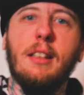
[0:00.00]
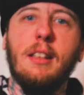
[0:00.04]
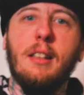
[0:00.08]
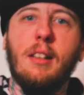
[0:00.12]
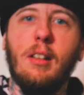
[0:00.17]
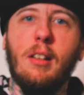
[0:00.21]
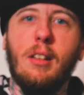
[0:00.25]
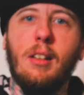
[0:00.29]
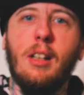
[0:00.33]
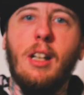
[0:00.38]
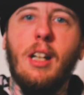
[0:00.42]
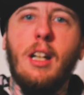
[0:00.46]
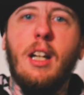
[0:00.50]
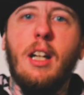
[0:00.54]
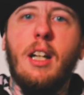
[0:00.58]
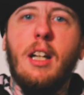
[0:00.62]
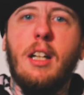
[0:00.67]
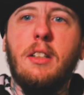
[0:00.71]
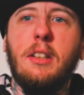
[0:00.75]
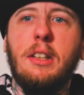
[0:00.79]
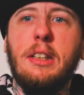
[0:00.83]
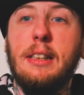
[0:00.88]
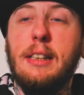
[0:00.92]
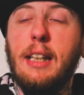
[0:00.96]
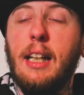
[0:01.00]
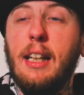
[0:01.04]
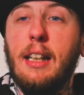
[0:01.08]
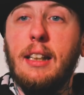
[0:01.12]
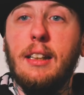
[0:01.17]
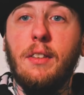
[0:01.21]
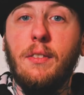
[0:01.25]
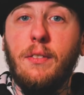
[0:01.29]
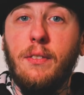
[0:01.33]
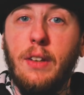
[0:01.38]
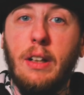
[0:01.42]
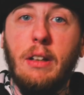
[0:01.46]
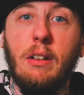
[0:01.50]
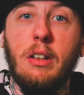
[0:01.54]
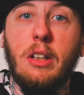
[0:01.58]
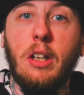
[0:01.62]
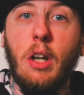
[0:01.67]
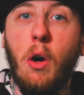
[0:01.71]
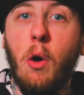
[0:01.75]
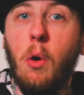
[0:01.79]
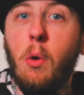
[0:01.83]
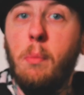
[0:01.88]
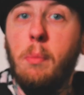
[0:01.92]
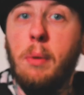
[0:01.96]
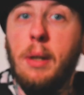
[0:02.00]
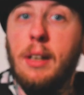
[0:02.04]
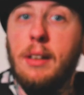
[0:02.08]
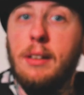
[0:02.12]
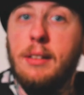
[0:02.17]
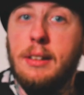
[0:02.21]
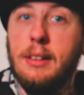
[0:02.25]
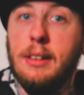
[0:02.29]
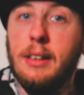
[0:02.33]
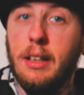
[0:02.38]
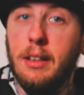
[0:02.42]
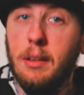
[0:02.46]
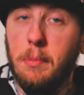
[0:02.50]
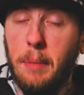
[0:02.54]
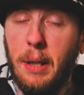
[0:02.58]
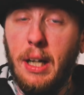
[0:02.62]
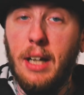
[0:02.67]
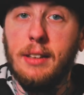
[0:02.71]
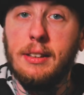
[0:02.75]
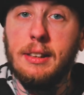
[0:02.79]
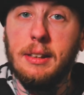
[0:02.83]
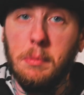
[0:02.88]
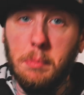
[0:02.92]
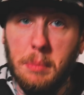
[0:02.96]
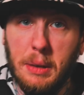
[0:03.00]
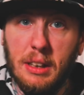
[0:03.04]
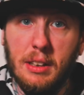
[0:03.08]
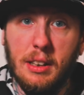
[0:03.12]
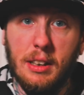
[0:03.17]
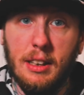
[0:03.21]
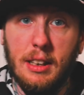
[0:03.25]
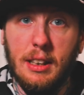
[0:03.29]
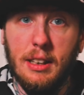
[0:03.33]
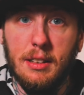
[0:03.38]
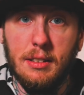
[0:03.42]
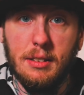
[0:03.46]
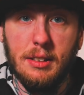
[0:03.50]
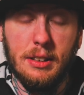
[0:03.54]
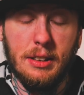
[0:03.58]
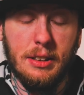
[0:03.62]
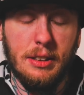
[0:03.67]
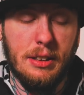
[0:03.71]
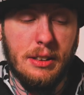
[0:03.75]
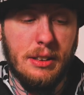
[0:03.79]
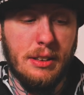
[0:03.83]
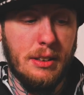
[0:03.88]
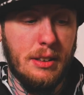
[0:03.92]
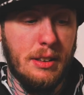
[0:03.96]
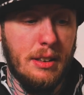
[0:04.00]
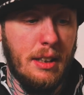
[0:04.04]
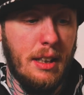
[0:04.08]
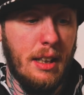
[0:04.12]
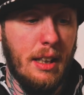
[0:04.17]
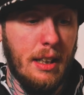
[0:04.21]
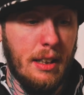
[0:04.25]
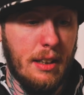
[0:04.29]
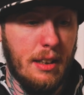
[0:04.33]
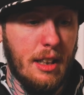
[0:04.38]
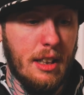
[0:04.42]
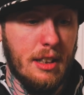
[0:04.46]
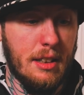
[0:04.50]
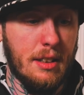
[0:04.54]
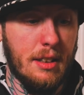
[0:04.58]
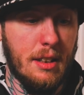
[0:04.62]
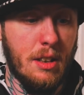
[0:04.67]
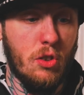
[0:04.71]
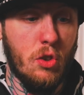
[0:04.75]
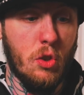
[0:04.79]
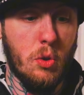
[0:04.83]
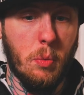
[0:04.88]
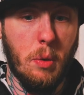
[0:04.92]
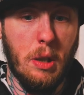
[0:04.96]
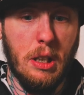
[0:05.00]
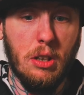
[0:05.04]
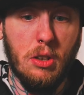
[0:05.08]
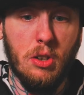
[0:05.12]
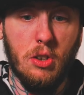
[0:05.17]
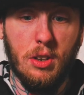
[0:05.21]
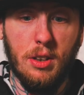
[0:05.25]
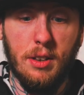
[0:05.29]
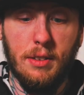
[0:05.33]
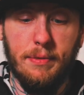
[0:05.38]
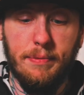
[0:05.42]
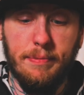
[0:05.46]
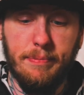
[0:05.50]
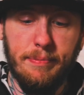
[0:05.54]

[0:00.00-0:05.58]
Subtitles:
You're staying very open to the possibilities in this situation.